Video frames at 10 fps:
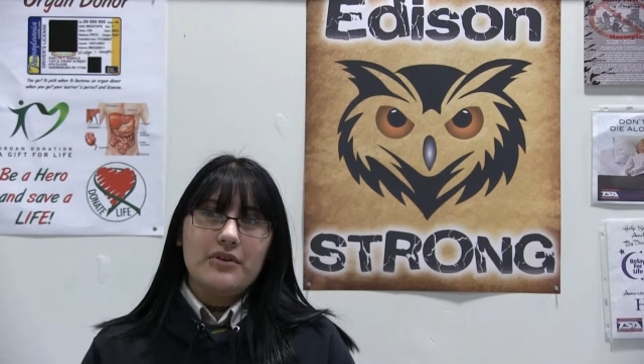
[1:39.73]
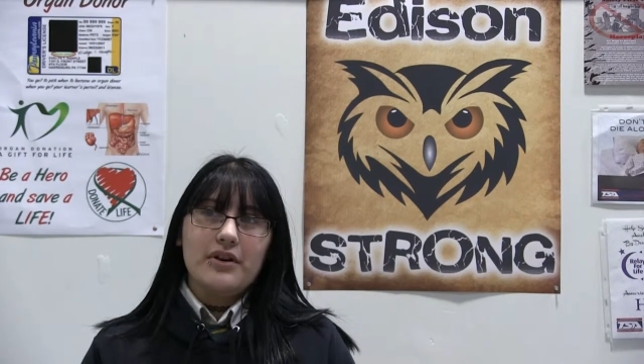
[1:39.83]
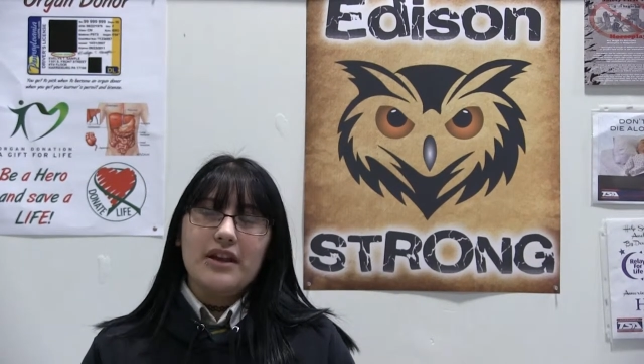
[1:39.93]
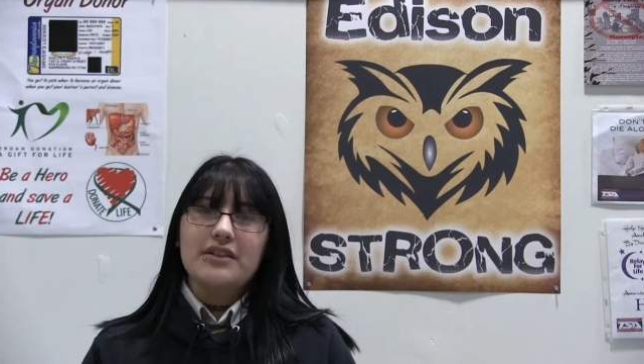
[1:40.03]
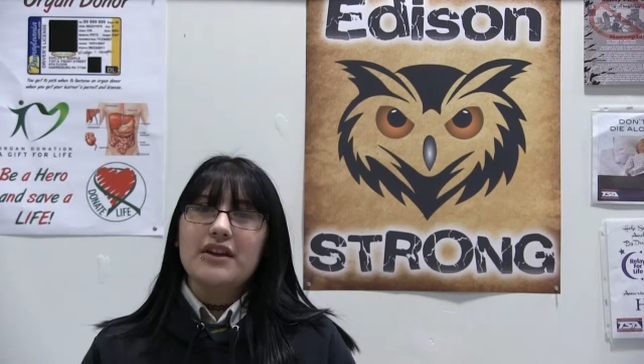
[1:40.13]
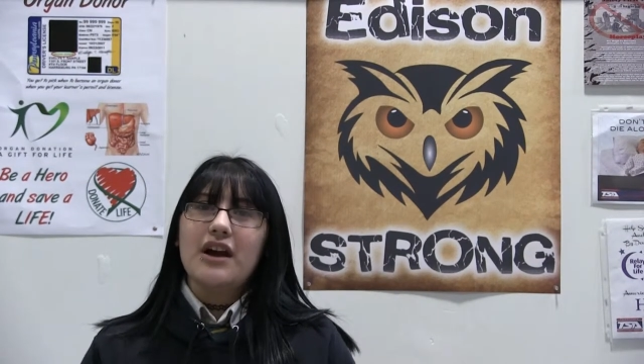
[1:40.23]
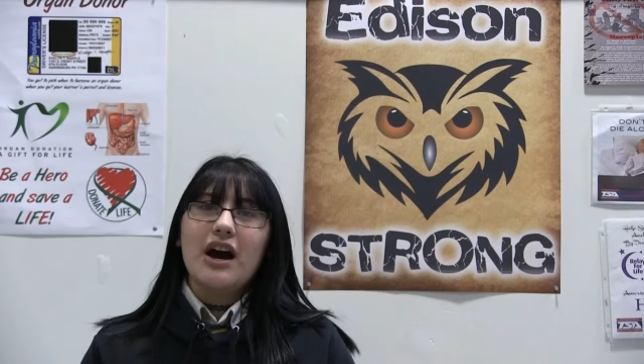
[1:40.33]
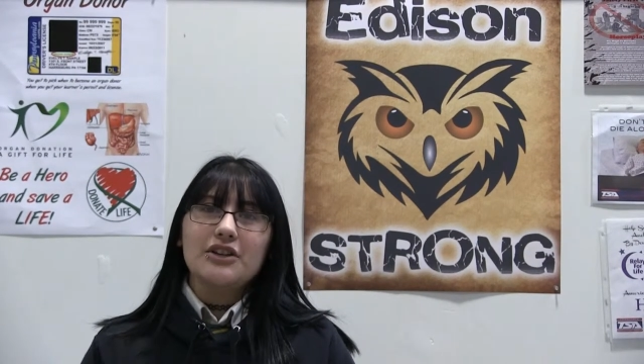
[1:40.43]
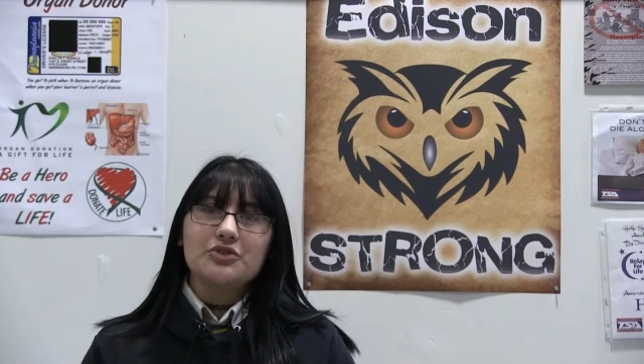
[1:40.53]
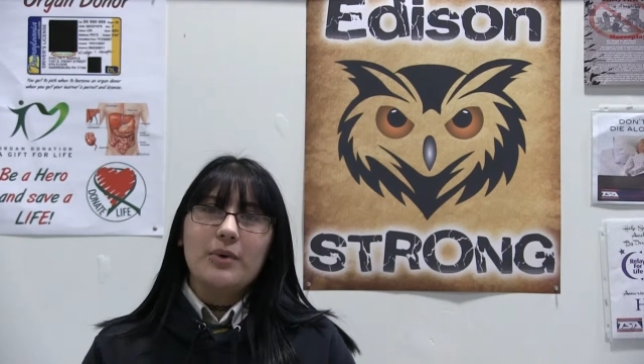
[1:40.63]
for anything
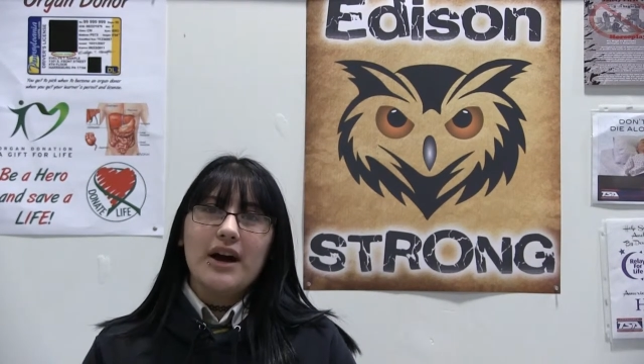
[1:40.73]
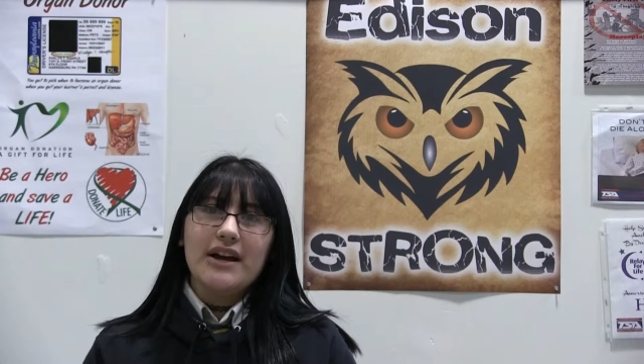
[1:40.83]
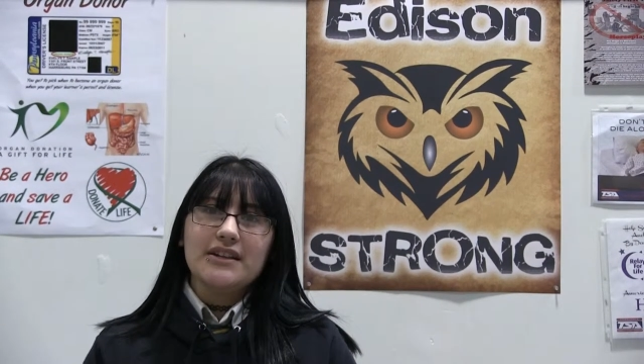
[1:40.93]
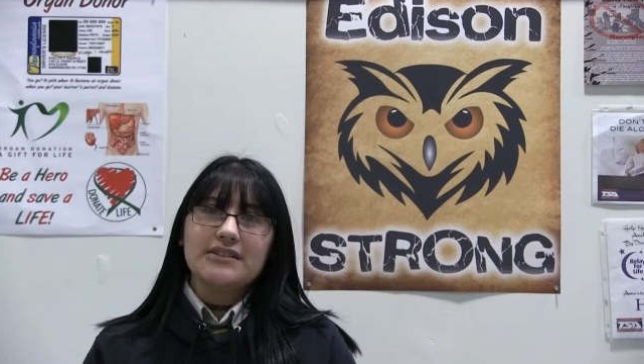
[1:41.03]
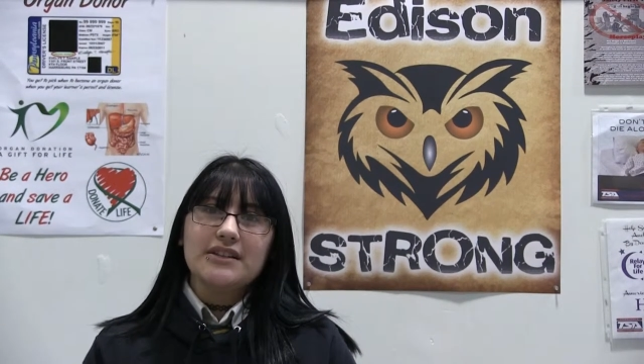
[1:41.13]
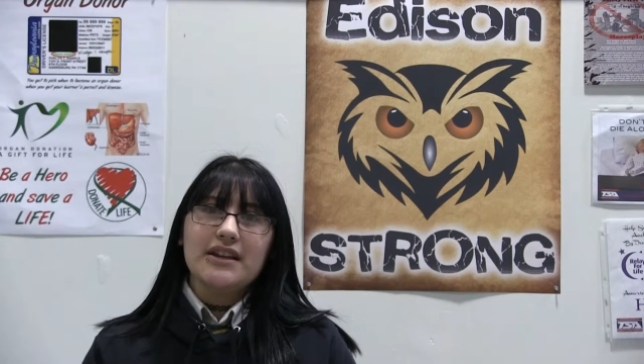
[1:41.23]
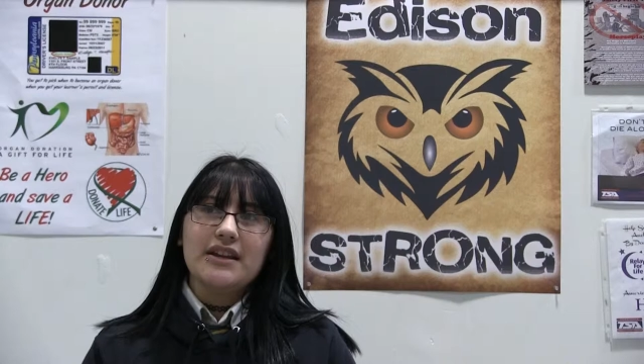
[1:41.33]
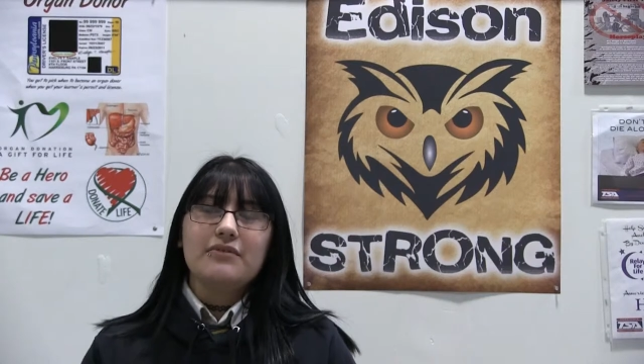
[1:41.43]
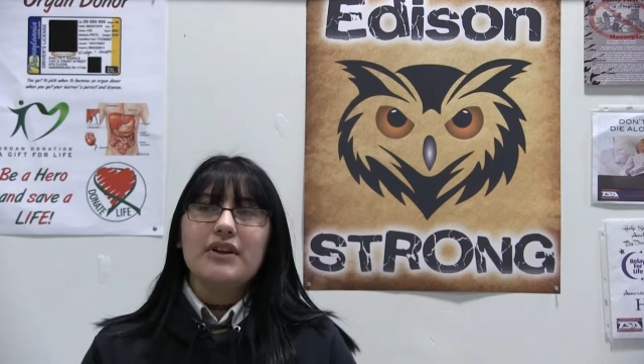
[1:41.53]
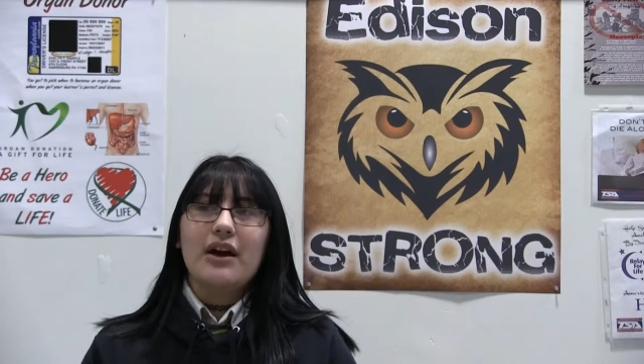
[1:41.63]
college wise
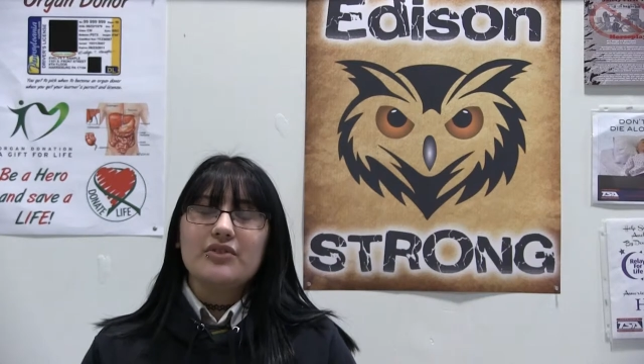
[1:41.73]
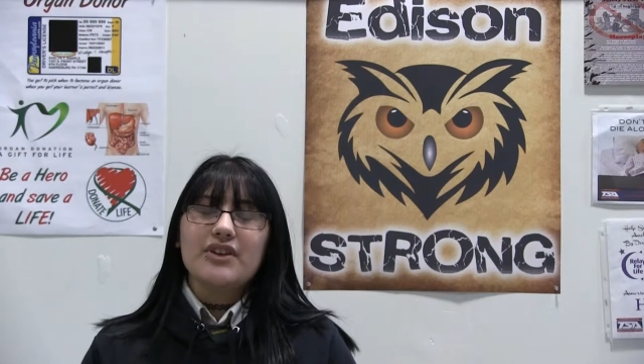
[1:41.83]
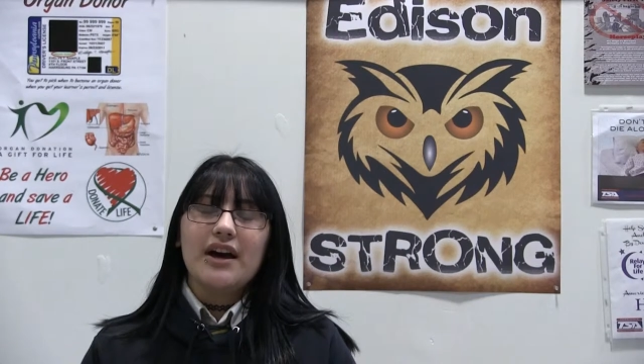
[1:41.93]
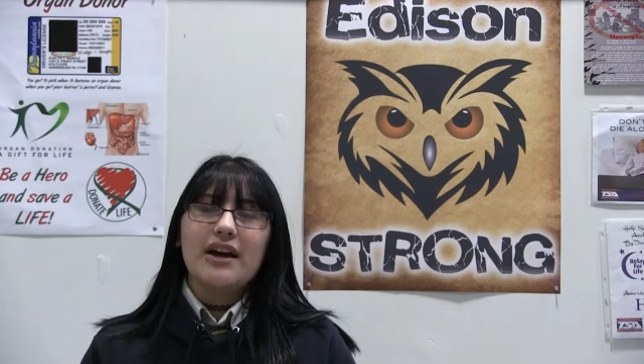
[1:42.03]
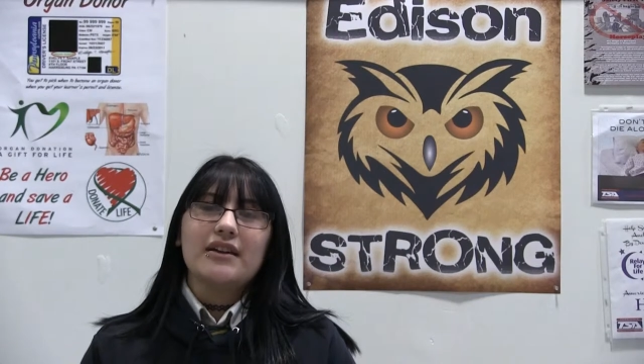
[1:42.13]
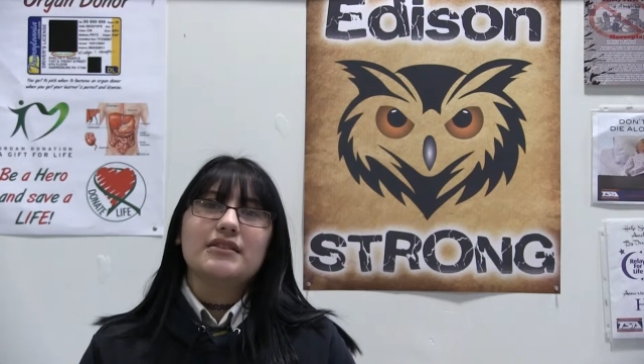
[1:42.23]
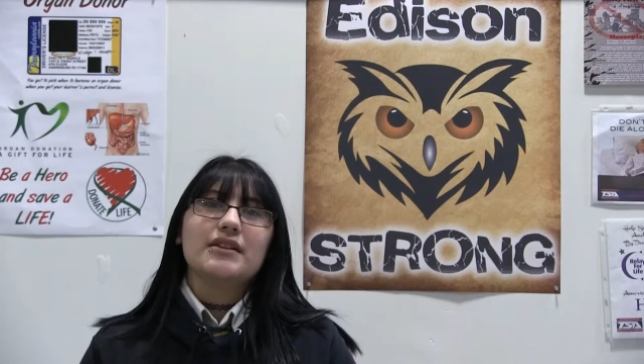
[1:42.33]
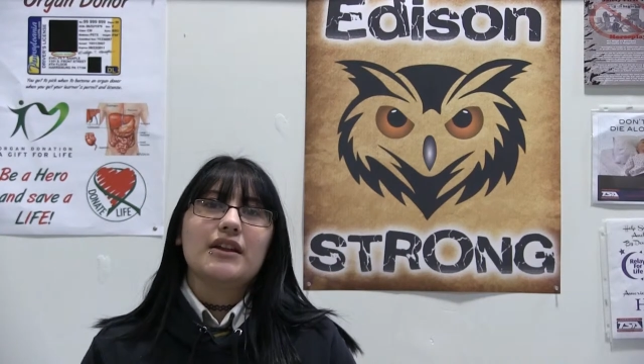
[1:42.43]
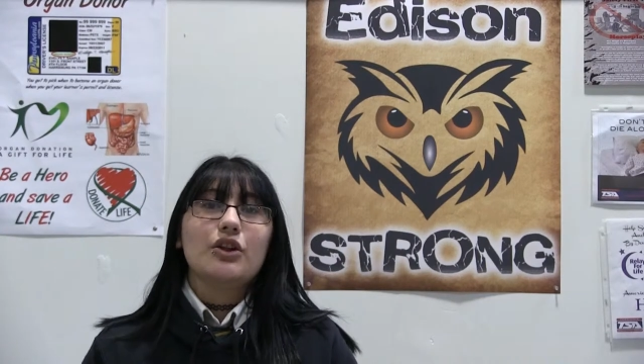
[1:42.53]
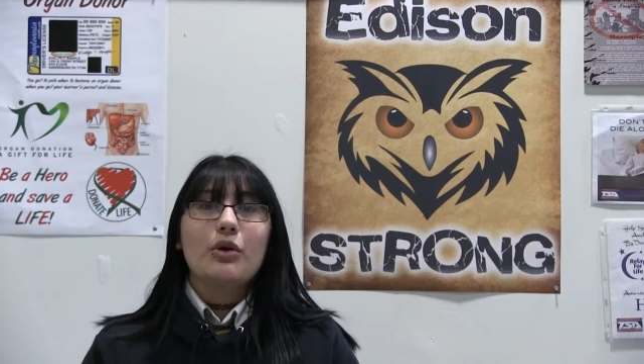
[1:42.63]
and even outside,
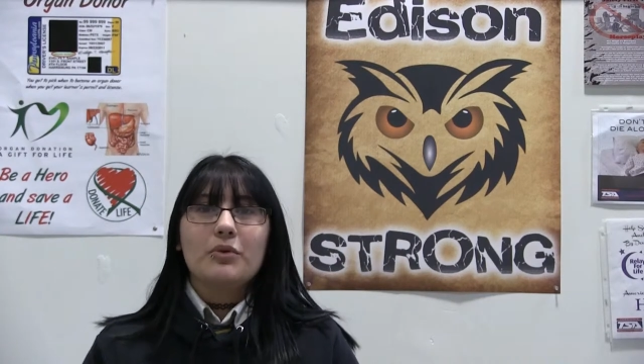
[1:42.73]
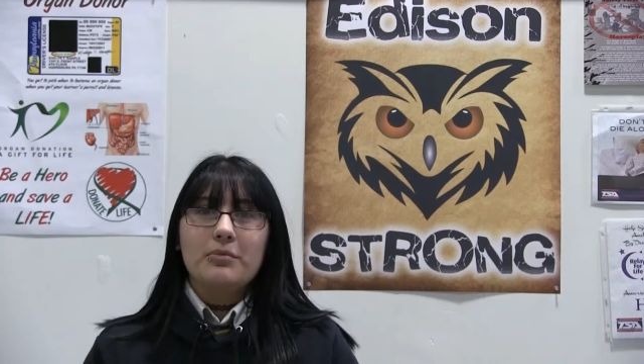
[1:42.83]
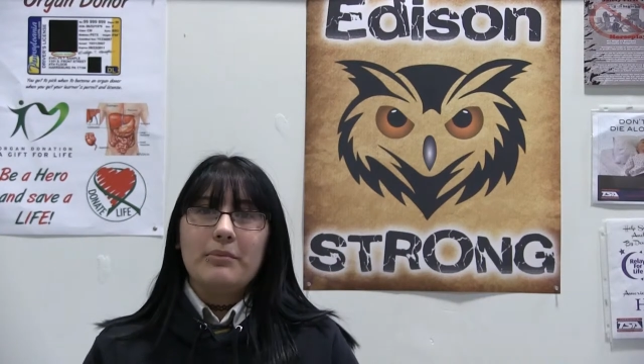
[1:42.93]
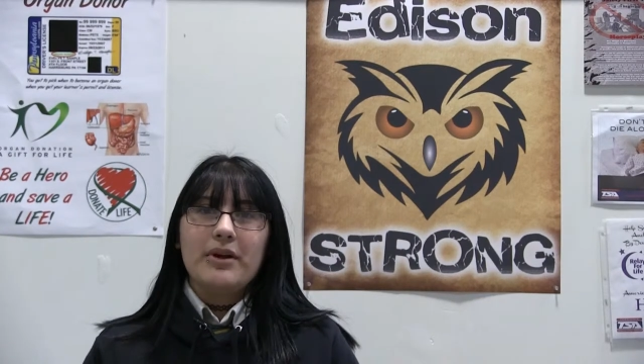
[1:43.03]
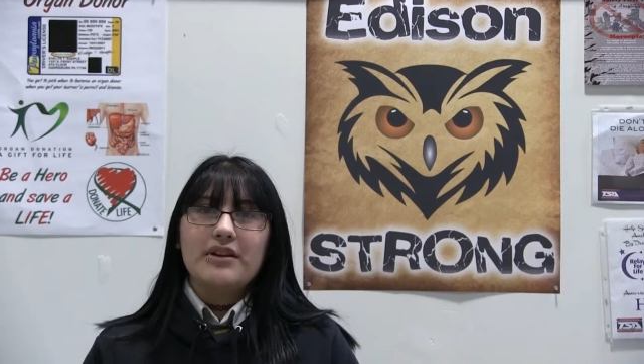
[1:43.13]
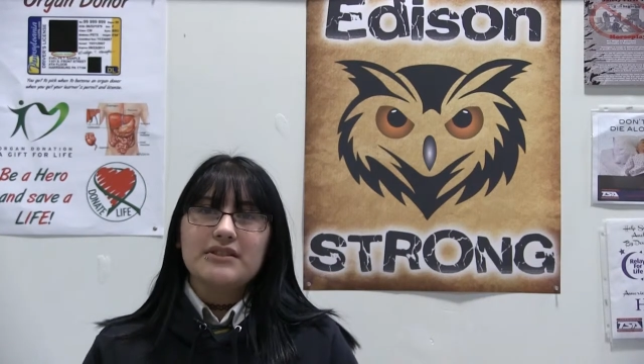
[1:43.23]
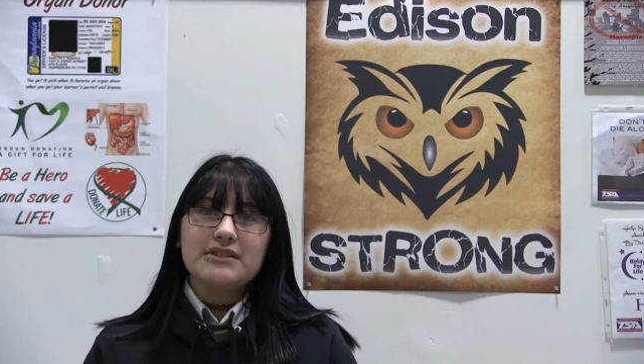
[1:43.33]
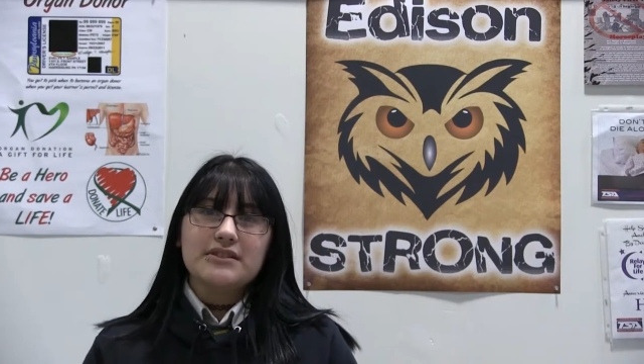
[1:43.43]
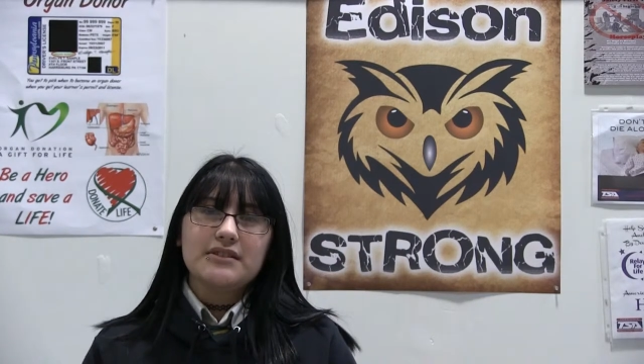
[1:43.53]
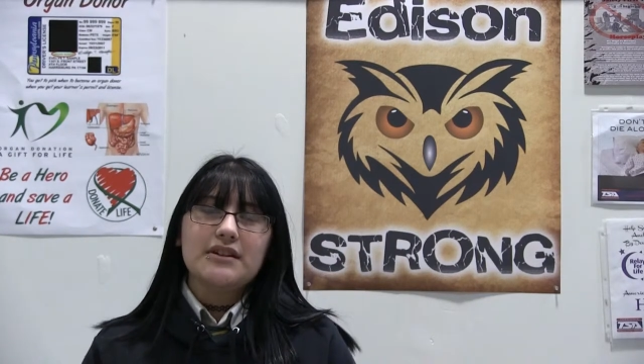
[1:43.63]
and along with my
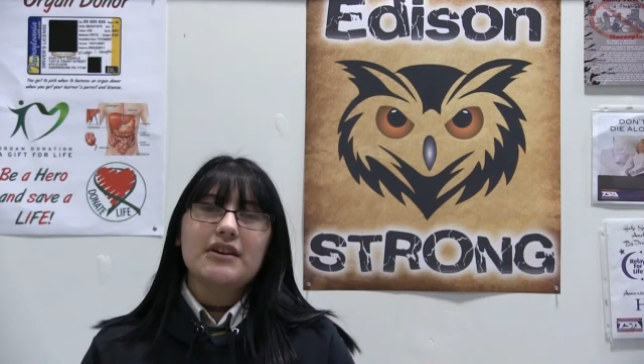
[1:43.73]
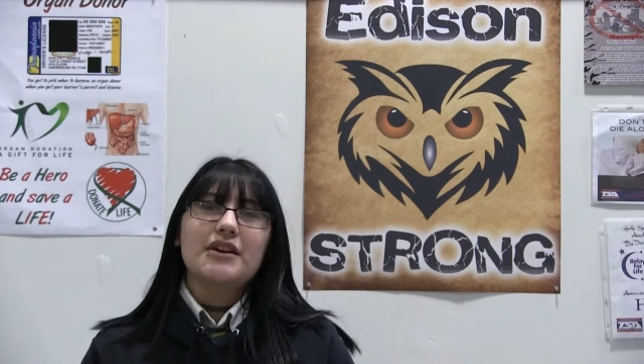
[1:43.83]
parents.